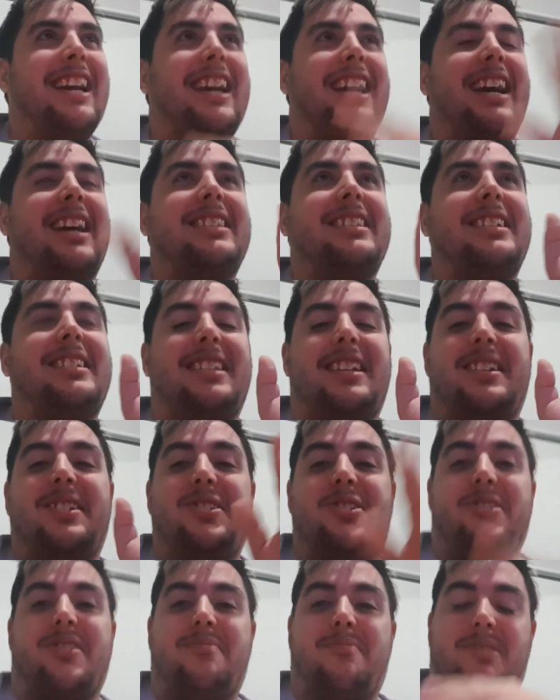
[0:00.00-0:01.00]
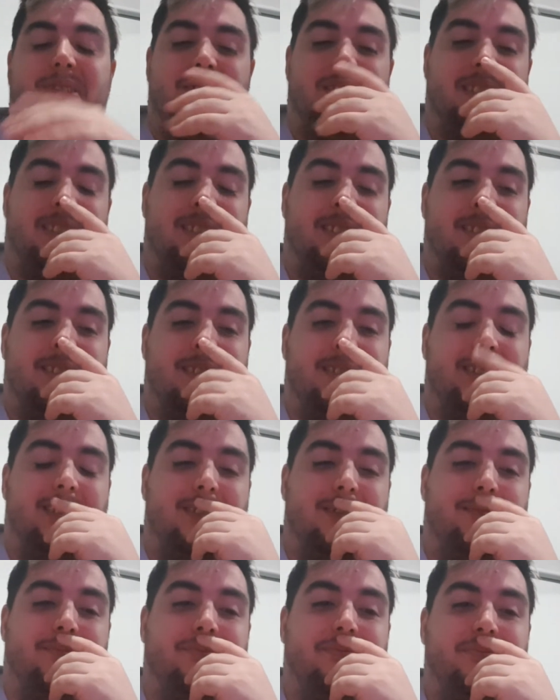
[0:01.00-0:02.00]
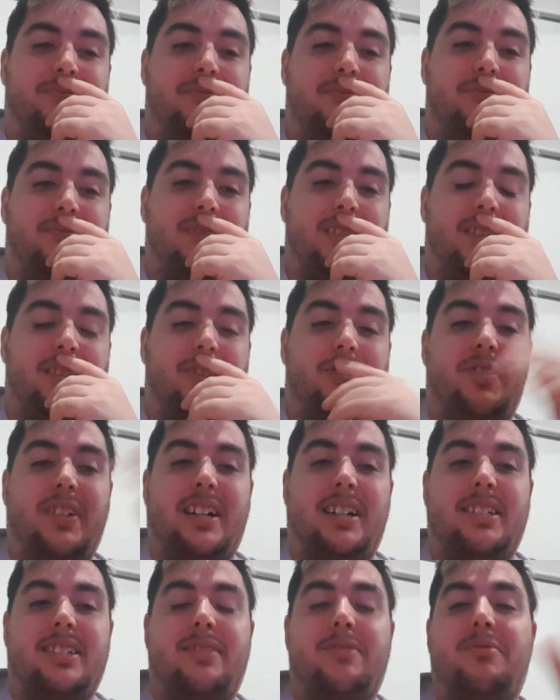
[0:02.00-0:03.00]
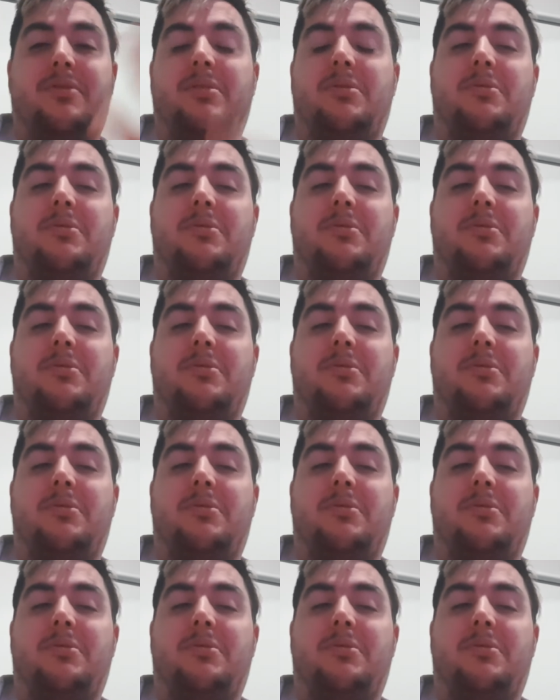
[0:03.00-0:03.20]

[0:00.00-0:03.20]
And this Indra monster, throughout it,